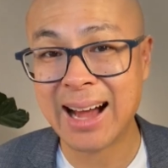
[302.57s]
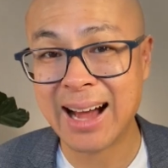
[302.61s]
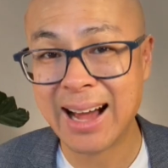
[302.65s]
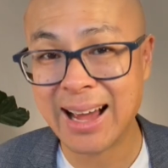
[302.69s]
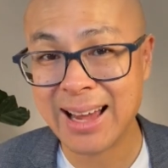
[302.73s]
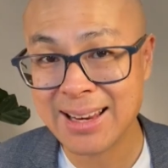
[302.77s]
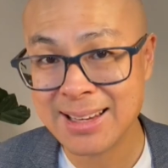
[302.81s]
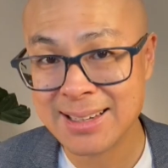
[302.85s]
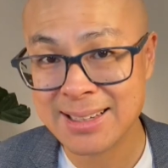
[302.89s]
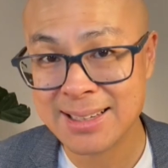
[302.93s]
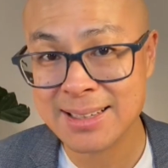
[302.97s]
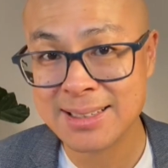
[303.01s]

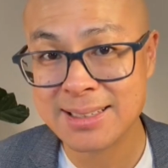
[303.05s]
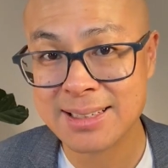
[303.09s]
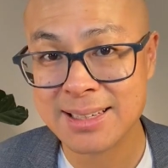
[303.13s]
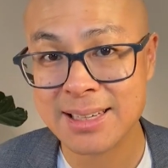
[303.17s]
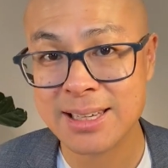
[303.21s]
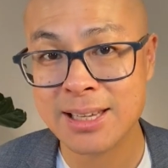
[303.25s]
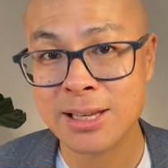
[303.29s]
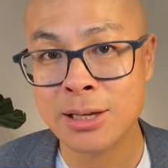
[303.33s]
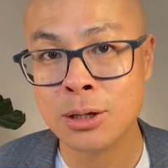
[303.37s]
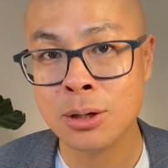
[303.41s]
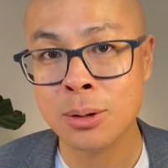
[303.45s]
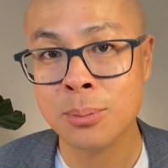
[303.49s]
I did to
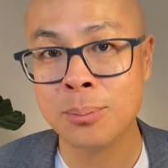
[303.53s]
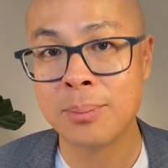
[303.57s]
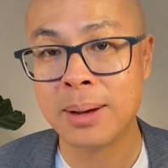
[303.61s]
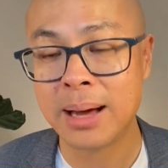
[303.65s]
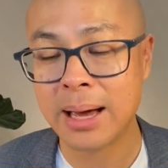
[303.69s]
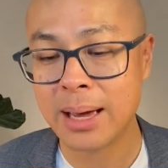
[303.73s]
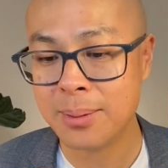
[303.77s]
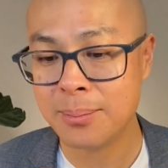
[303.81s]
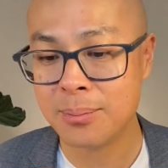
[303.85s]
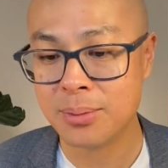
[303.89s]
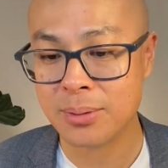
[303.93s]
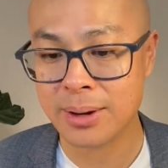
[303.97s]
heal
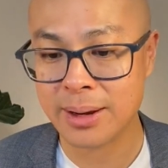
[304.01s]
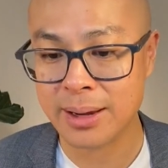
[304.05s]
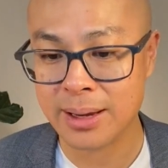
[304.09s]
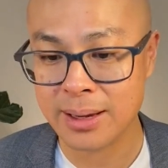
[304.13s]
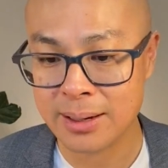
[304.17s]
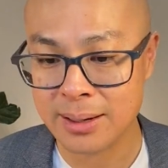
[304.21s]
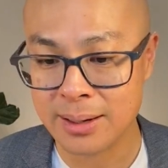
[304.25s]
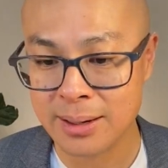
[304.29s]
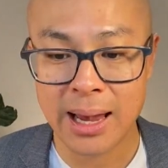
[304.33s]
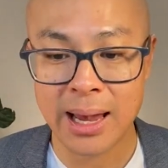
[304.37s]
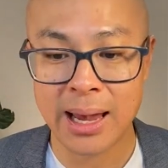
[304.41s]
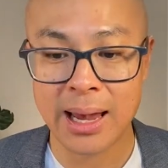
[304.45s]
my
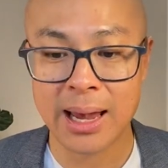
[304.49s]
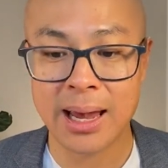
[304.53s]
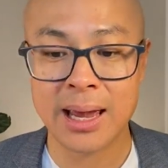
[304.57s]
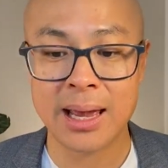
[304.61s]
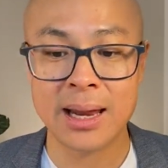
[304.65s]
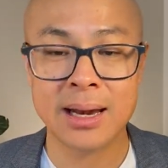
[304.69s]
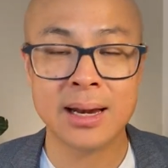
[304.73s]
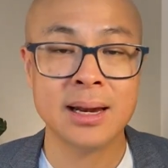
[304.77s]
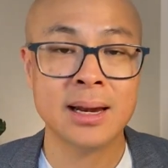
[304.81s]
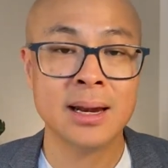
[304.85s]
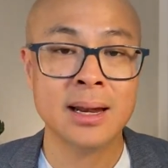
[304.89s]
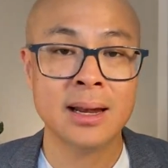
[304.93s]
brain,
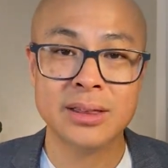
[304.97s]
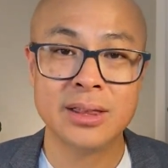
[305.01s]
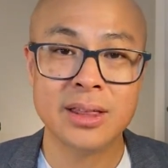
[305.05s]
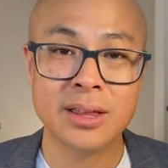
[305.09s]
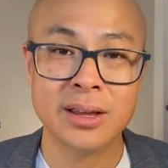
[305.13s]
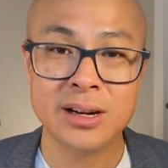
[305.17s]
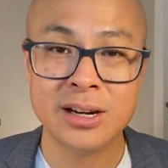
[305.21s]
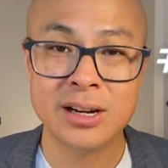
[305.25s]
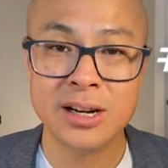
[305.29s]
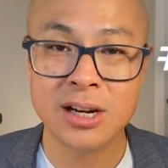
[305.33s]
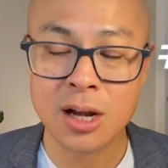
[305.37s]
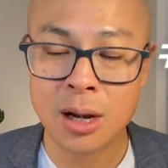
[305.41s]
and
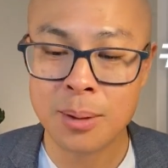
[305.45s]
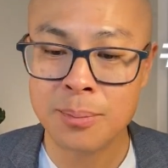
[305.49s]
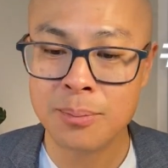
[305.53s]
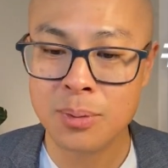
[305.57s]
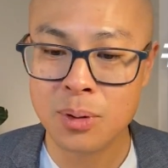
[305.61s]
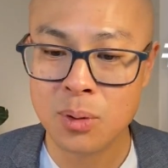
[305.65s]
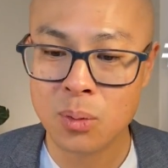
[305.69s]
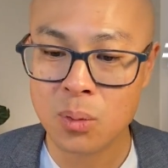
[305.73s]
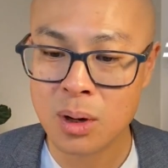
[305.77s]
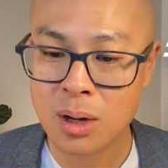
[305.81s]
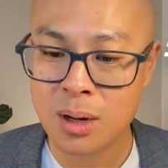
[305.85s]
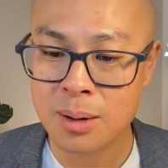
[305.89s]
the
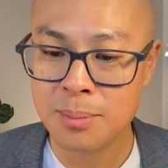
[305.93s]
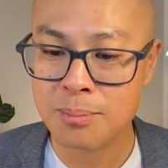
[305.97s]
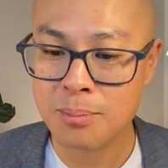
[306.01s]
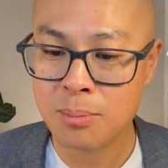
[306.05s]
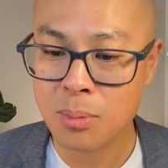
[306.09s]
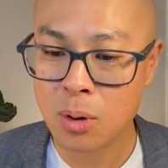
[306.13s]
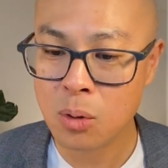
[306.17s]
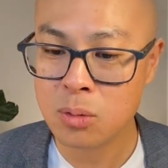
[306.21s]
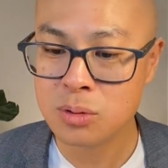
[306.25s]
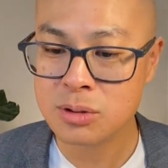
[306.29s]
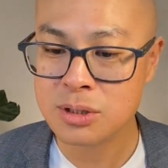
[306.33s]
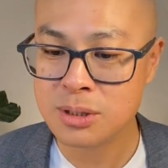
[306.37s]
#1
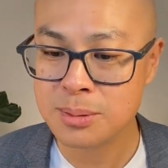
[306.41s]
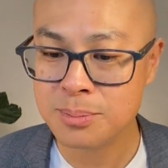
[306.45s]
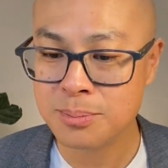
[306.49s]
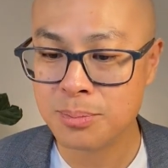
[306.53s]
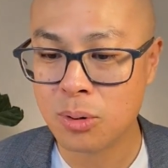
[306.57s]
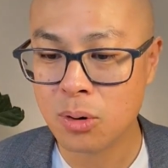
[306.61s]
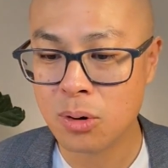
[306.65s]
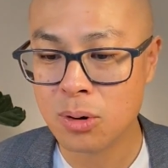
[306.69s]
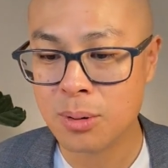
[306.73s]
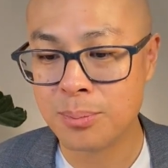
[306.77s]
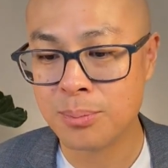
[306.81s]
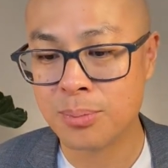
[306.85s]
most
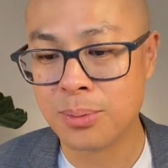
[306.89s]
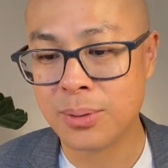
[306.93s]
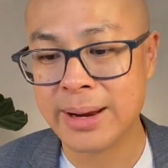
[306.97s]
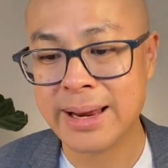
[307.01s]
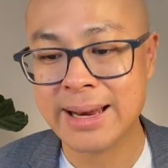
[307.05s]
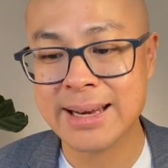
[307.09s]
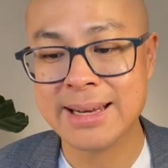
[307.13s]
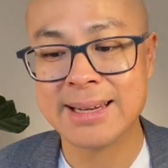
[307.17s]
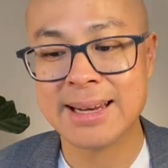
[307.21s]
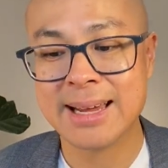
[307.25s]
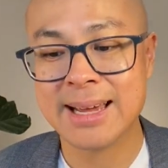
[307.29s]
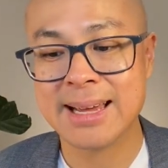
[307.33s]
important
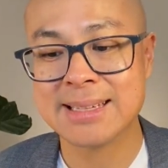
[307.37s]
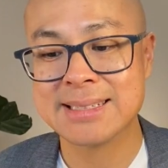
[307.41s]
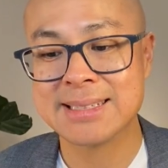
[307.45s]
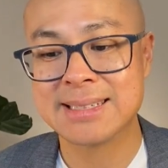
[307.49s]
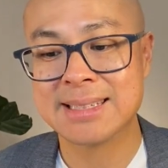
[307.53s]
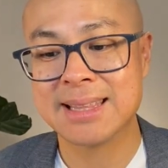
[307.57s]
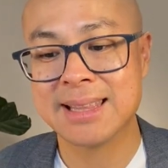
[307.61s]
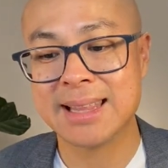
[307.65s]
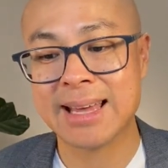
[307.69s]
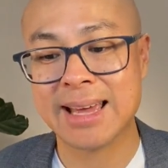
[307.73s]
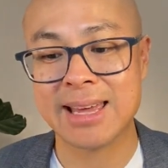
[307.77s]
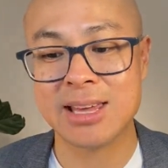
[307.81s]
brain
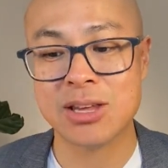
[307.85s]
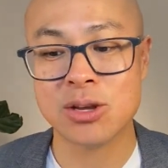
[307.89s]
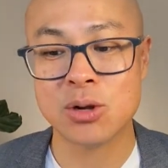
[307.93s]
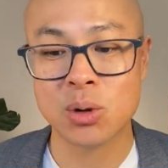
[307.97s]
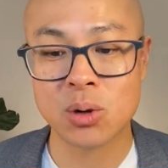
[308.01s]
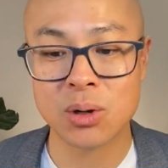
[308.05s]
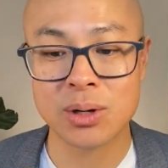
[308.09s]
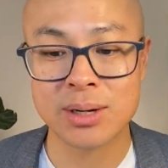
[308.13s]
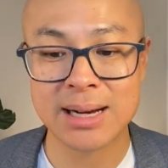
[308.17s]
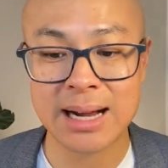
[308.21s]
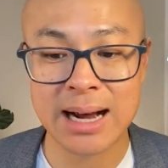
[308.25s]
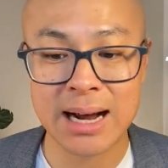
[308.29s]
test that
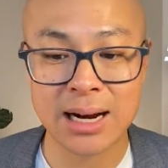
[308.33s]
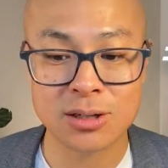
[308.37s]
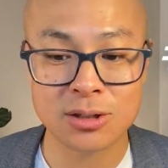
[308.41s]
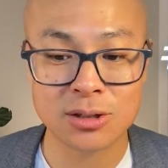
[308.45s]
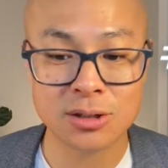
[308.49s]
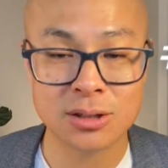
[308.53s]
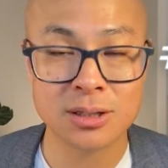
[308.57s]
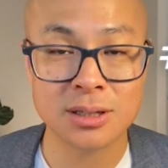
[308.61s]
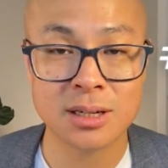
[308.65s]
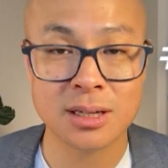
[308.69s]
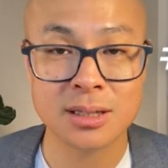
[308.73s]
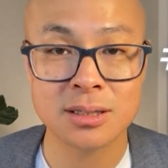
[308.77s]
your
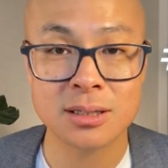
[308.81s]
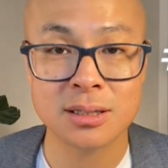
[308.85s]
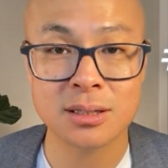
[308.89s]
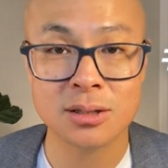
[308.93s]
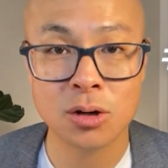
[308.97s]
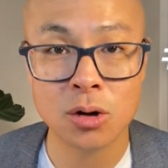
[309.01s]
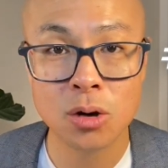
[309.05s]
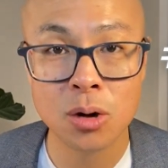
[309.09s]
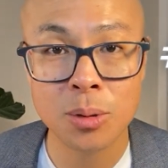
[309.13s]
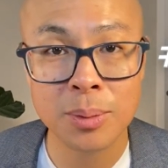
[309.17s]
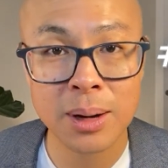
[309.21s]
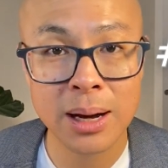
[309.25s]
doctor doesn't
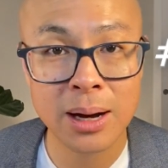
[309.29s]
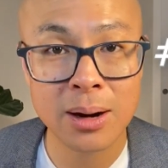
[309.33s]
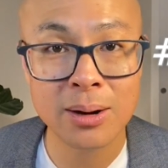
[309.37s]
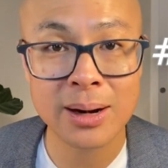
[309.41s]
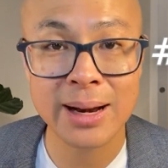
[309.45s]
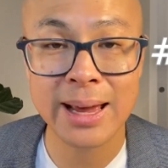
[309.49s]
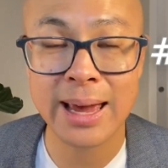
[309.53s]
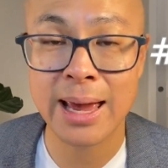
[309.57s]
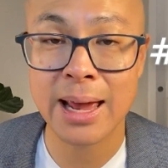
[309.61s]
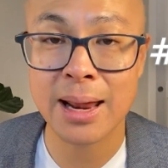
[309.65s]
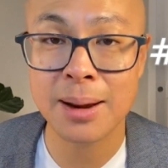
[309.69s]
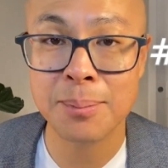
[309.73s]
know
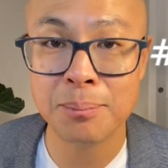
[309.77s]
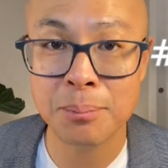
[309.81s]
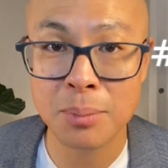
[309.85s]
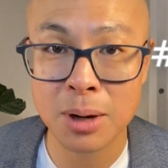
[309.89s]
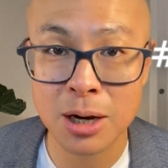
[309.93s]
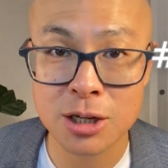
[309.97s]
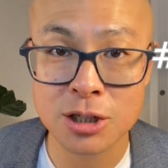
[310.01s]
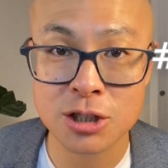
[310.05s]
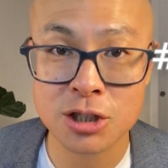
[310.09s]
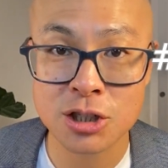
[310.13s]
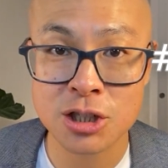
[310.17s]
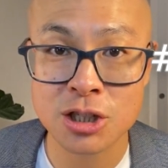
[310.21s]
about, and
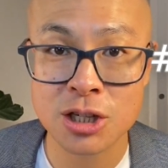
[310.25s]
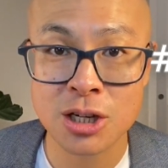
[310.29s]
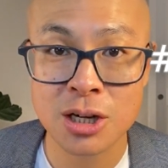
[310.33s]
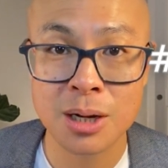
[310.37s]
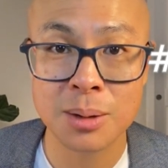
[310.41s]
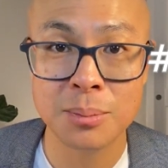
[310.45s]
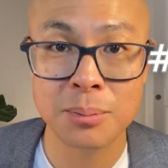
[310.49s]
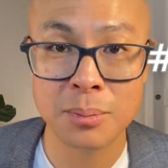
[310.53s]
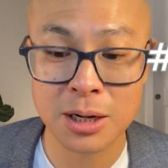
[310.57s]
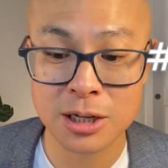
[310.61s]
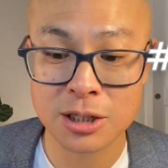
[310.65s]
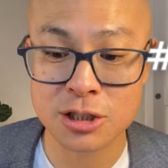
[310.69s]
much,
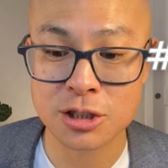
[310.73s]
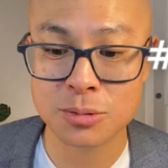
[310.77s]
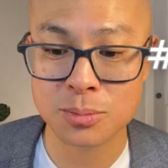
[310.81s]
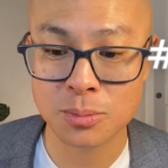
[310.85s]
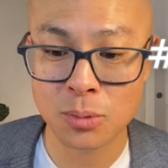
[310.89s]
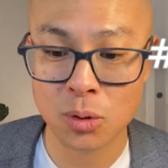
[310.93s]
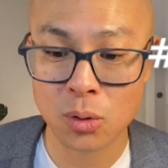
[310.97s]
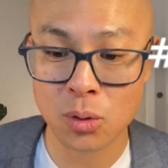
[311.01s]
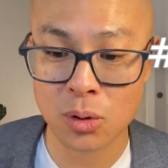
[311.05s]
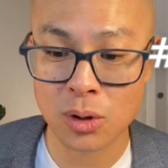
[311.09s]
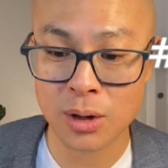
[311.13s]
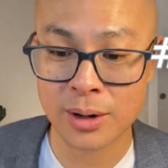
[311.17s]
much
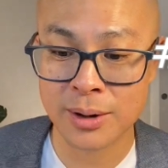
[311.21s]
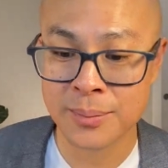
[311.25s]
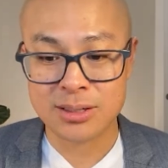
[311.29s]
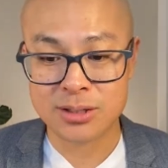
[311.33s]
more.